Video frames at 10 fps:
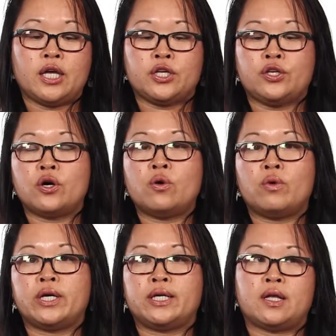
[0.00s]
You don't
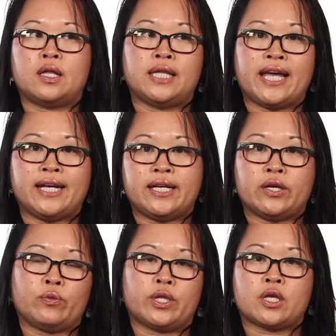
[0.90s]
want to laden
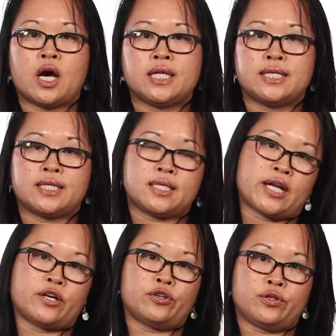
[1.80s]
it with content
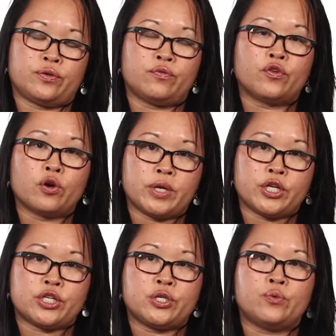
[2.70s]
standard verbiage.